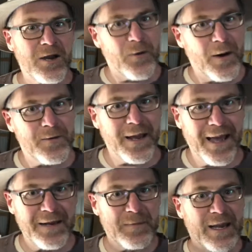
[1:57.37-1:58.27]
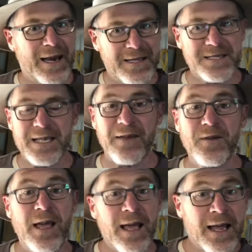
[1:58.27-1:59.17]
go out and be unsafe.
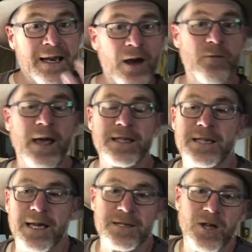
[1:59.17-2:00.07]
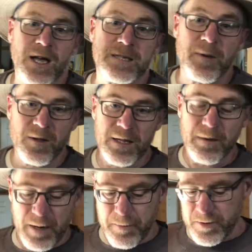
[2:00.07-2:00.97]
Now that talks about a little
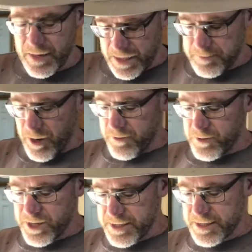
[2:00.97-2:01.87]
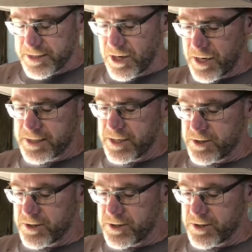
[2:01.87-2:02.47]
bit about the next part where Jesus talks here